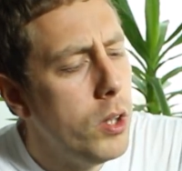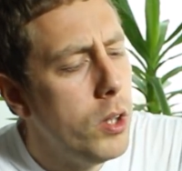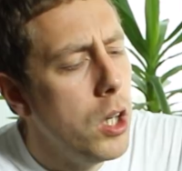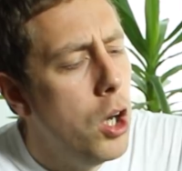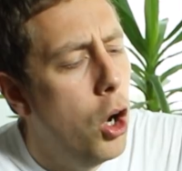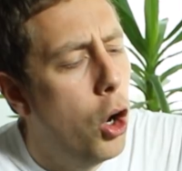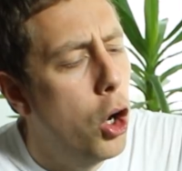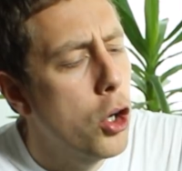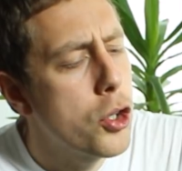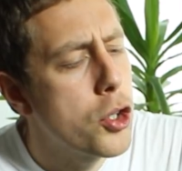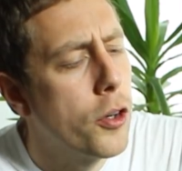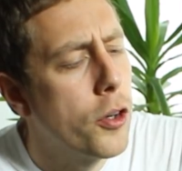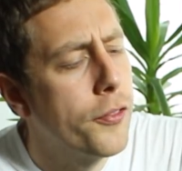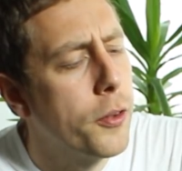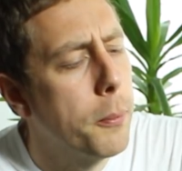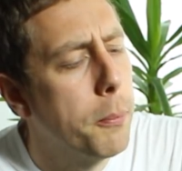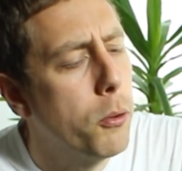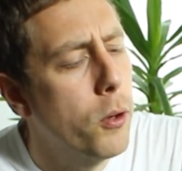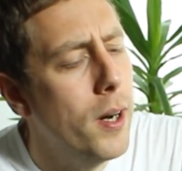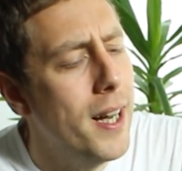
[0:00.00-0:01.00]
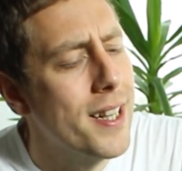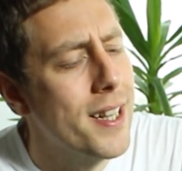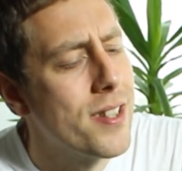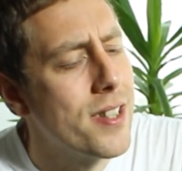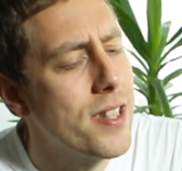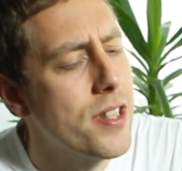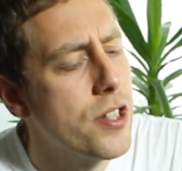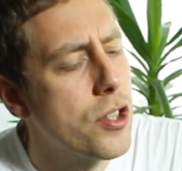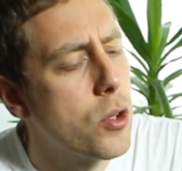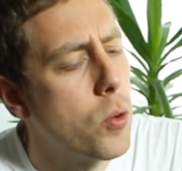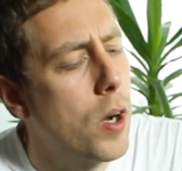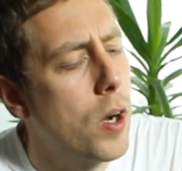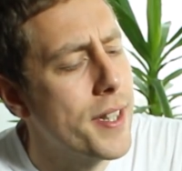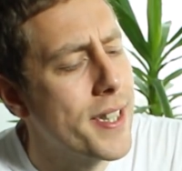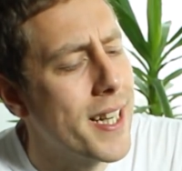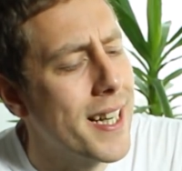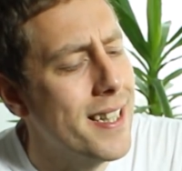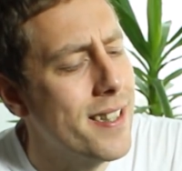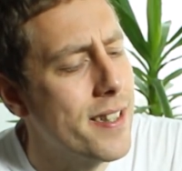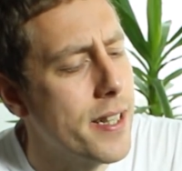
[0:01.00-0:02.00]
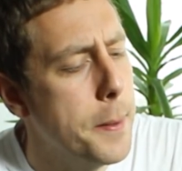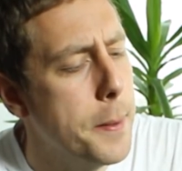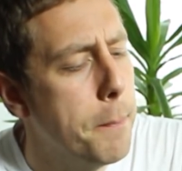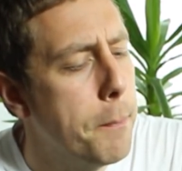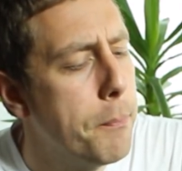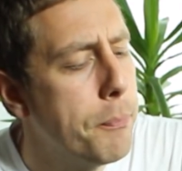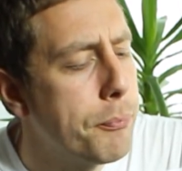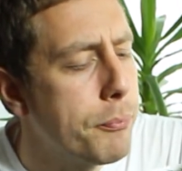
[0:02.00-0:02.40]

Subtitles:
hot off the press, this is quite tasty.